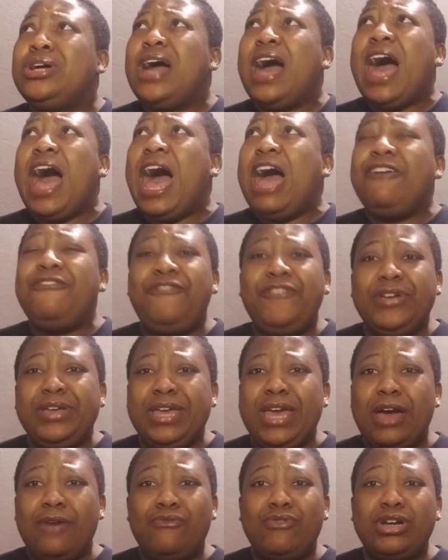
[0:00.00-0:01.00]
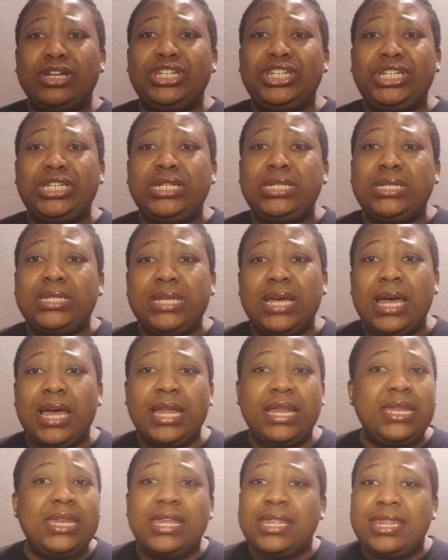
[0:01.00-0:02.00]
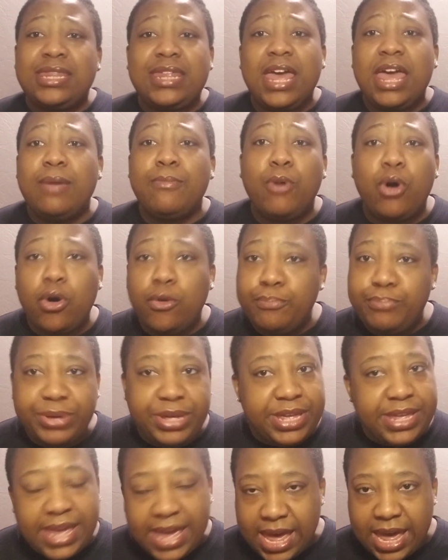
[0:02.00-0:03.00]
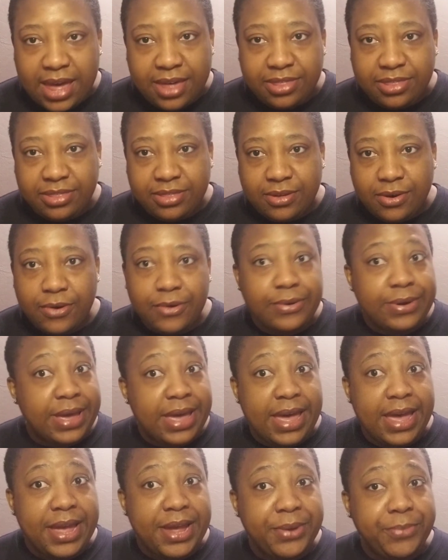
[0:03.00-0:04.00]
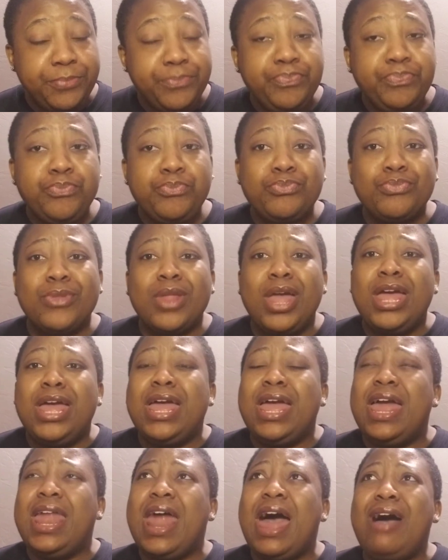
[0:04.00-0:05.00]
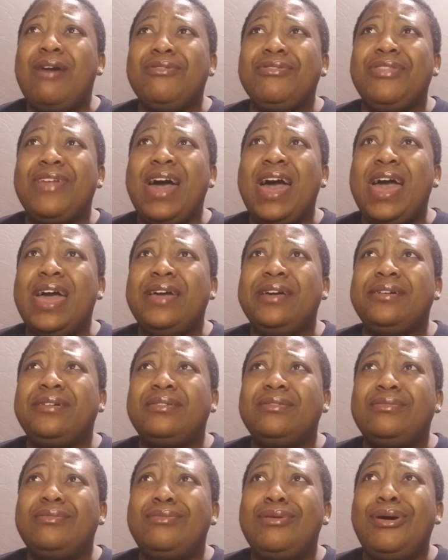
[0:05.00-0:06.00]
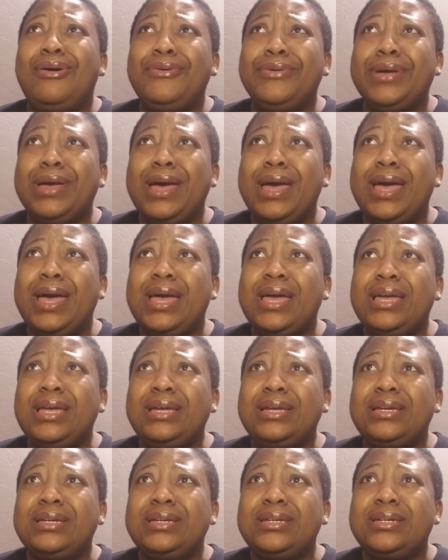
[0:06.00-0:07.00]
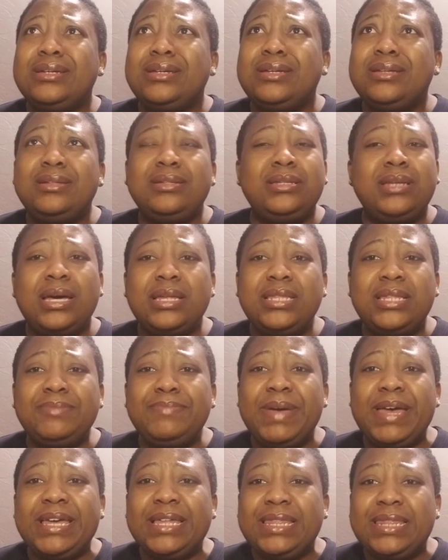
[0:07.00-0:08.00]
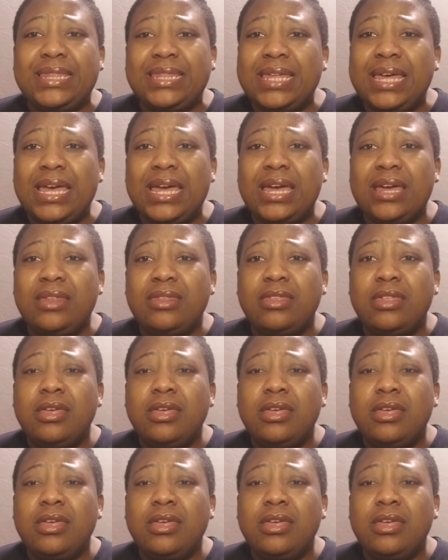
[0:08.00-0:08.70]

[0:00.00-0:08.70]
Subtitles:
I forget what she said. The same old BS, okay? And I was like, okay, doesn't make sense,